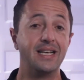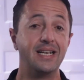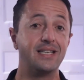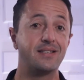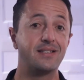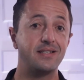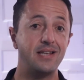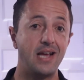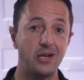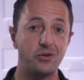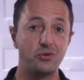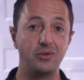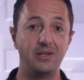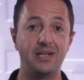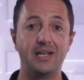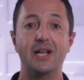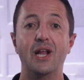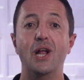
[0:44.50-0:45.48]
is
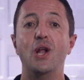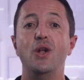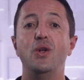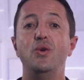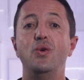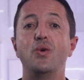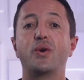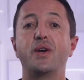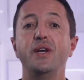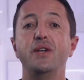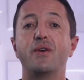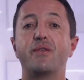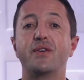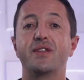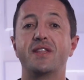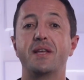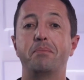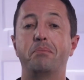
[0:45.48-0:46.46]
actually looking
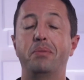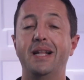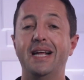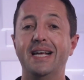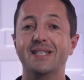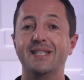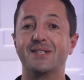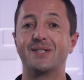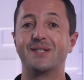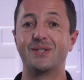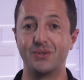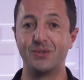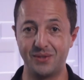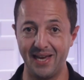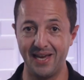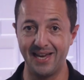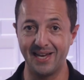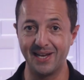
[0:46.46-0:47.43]
over the plans
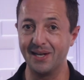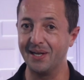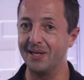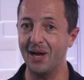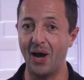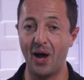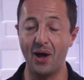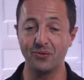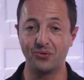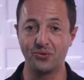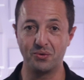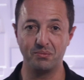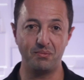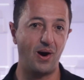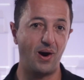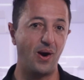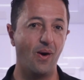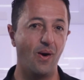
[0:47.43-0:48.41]
today, not
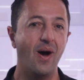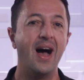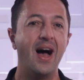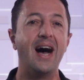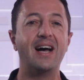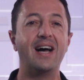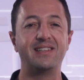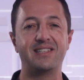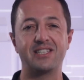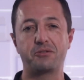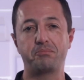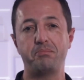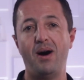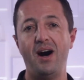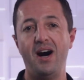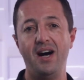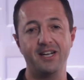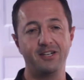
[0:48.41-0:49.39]
tomorrow, and the
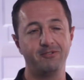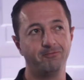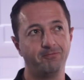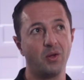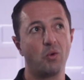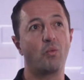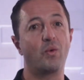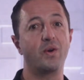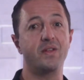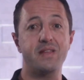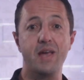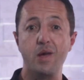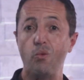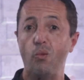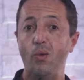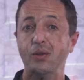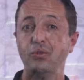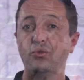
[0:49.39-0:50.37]
spot where they
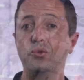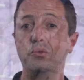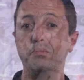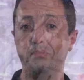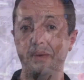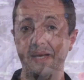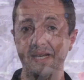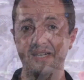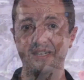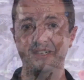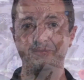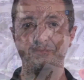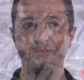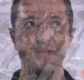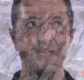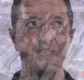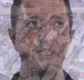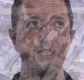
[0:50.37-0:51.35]
want to
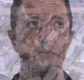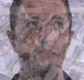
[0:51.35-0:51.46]
build is